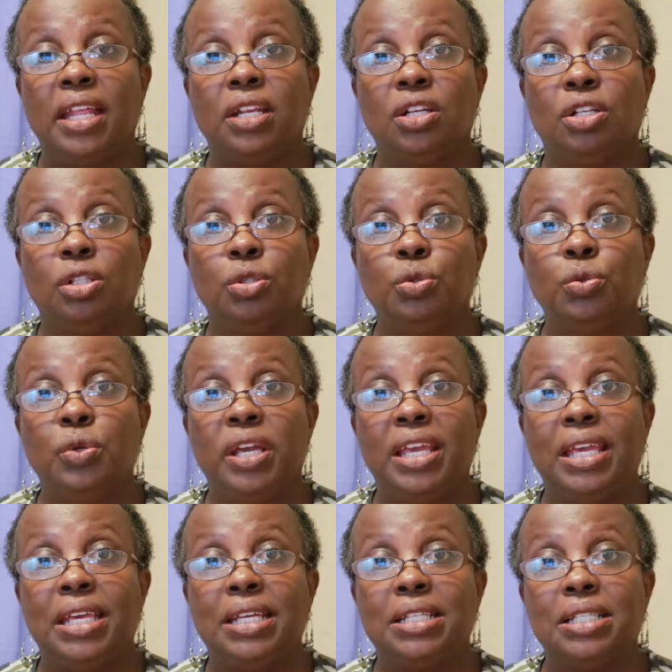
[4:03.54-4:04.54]
and glue
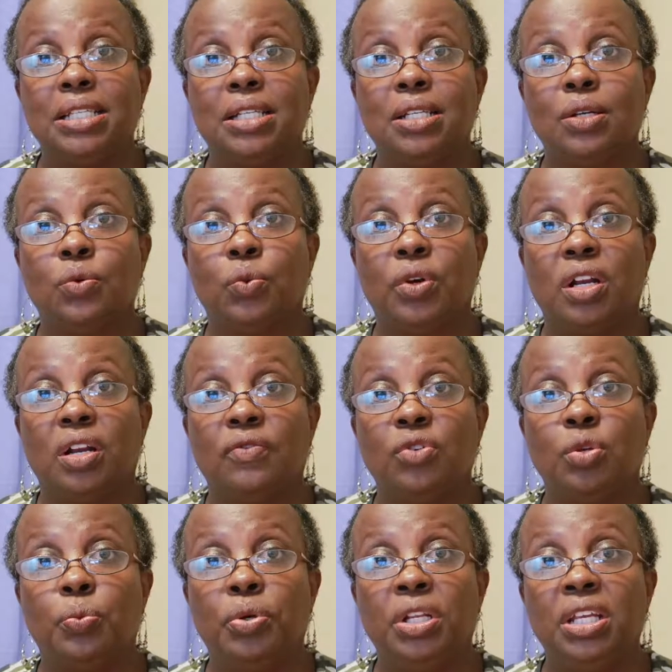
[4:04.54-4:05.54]
it, whatever
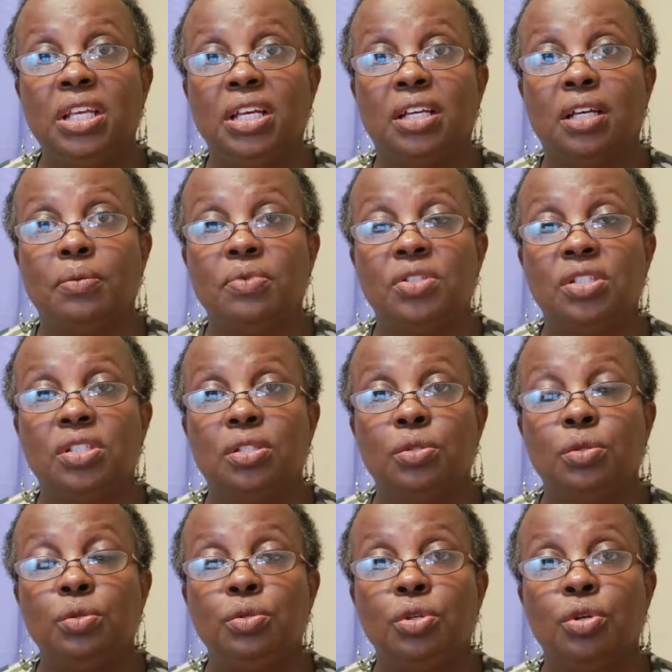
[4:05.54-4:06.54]
you're putting up,
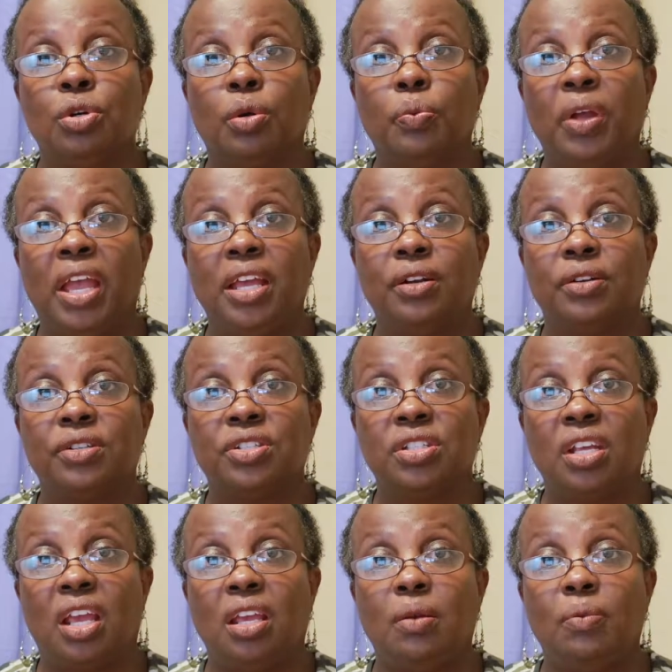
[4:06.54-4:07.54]
to your painter's
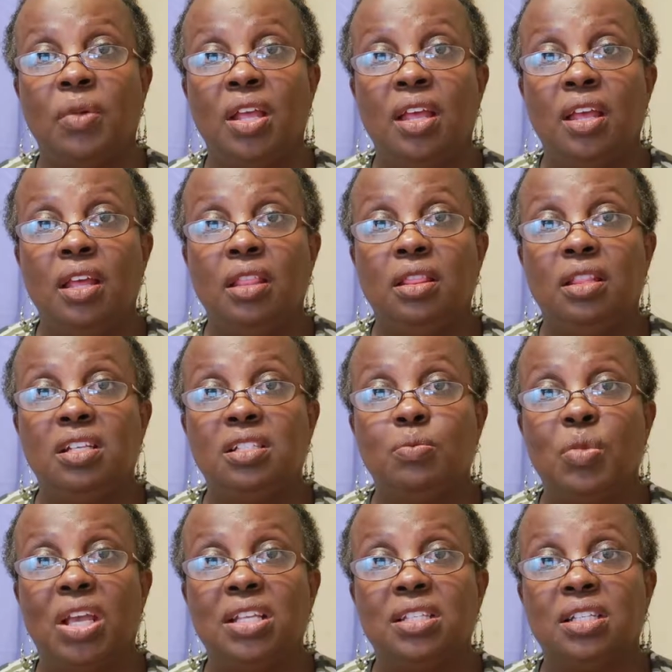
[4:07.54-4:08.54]
tape.
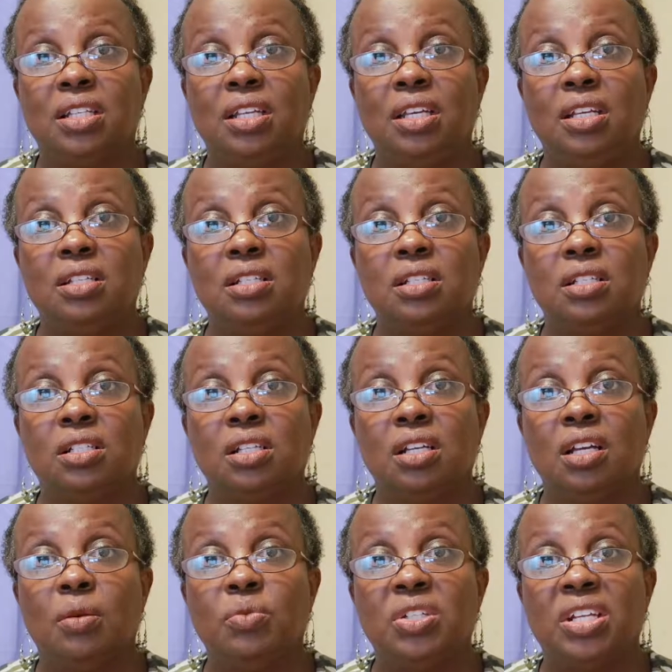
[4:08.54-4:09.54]
This makes it easy to
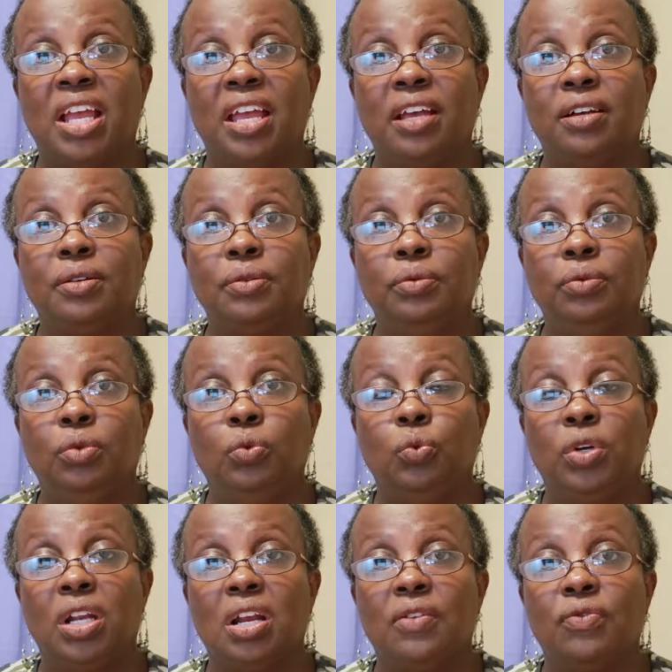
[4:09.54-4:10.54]
come down
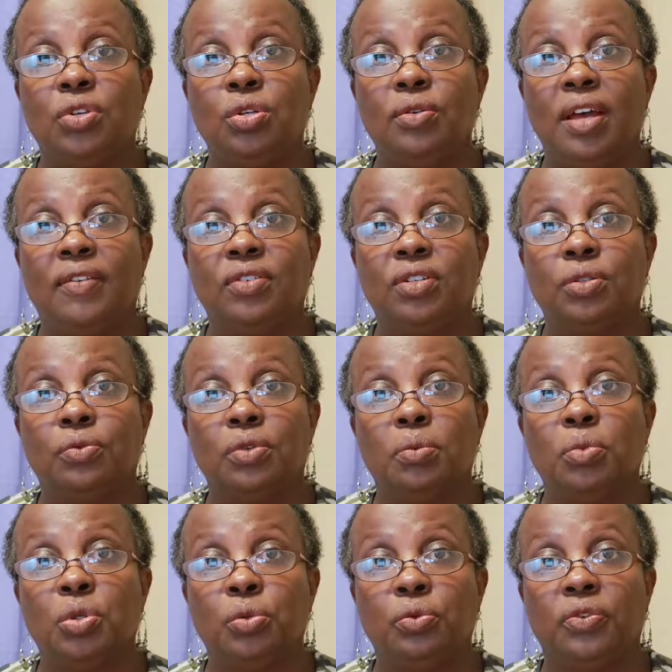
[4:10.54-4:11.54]
whenever you have to
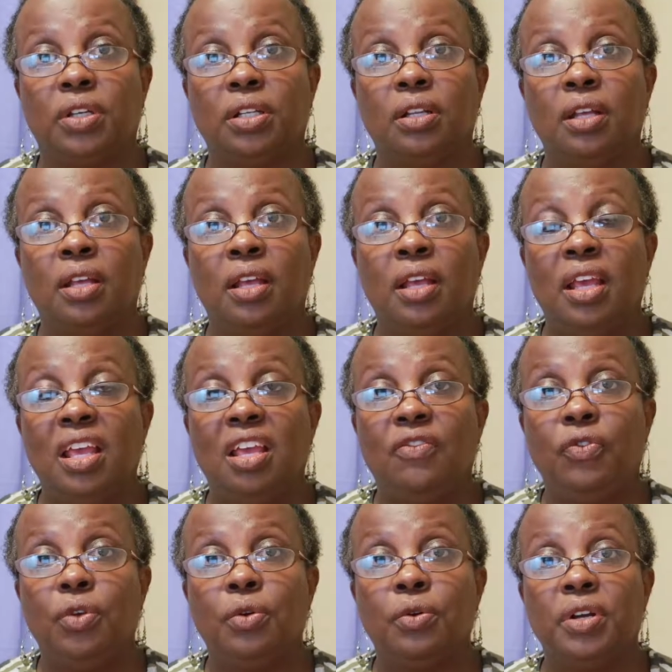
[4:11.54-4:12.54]
remove it.
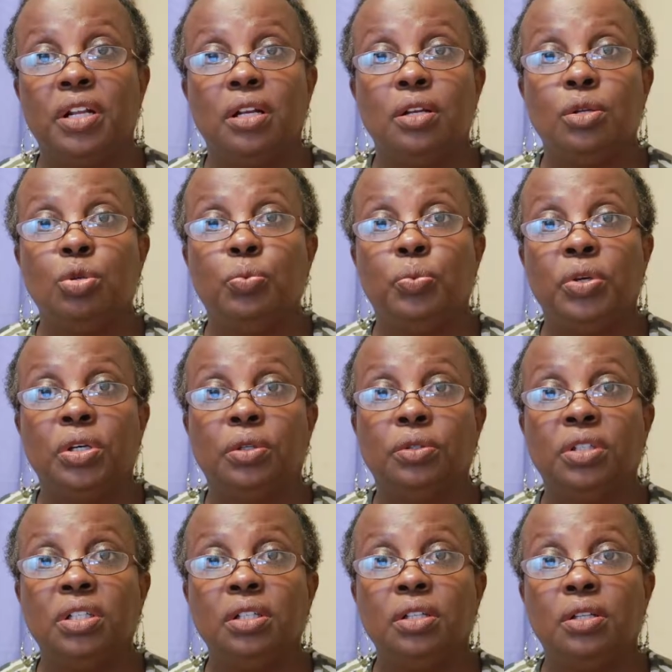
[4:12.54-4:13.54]
If you're in a new
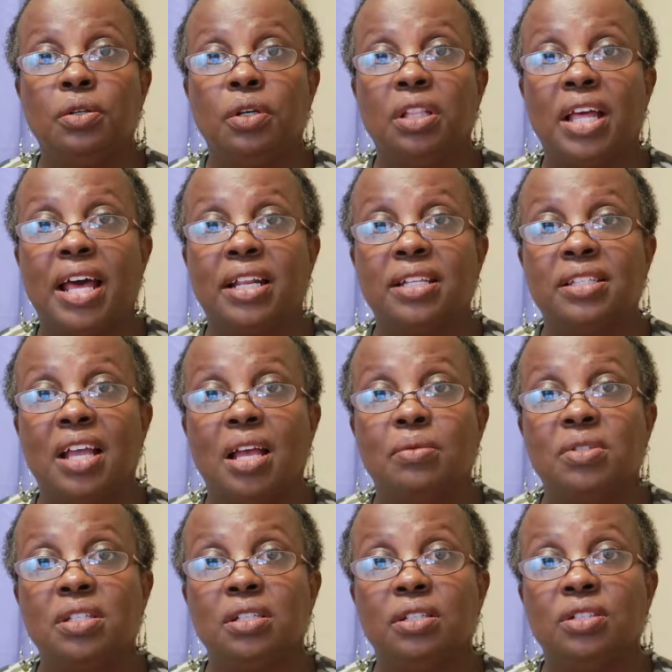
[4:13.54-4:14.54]
building, you know, a lot of
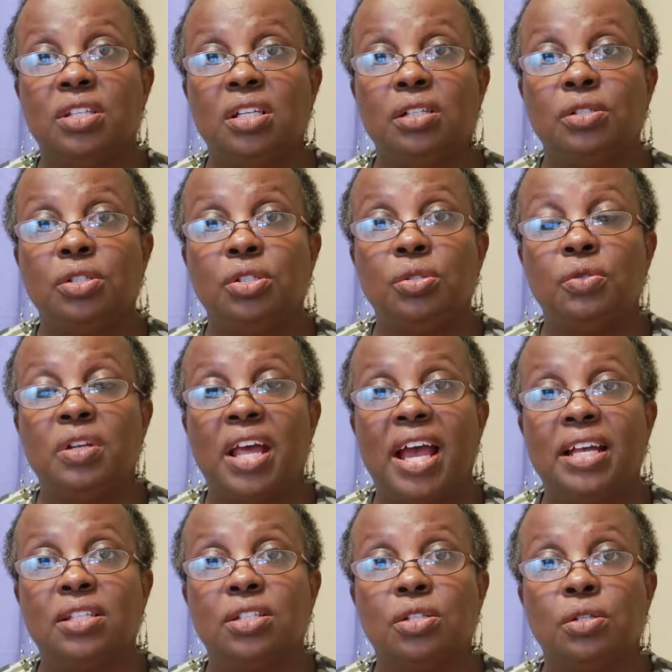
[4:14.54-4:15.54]
times they'll tell you
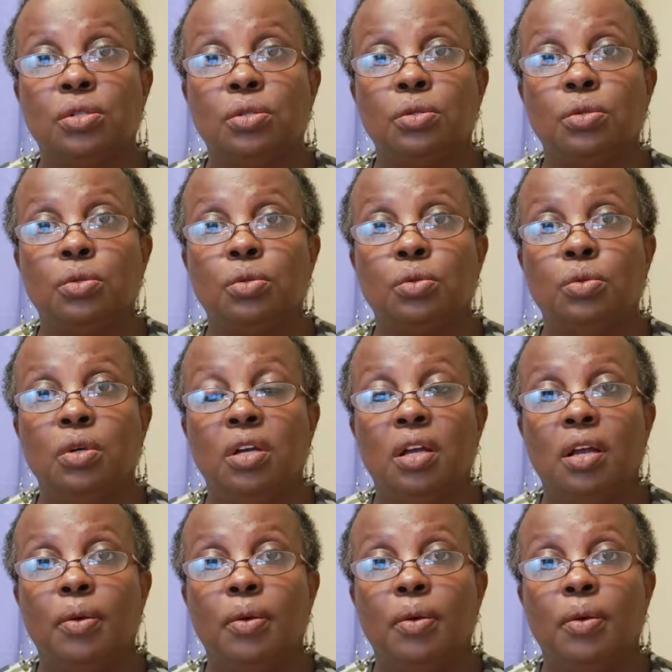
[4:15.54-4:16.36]
not to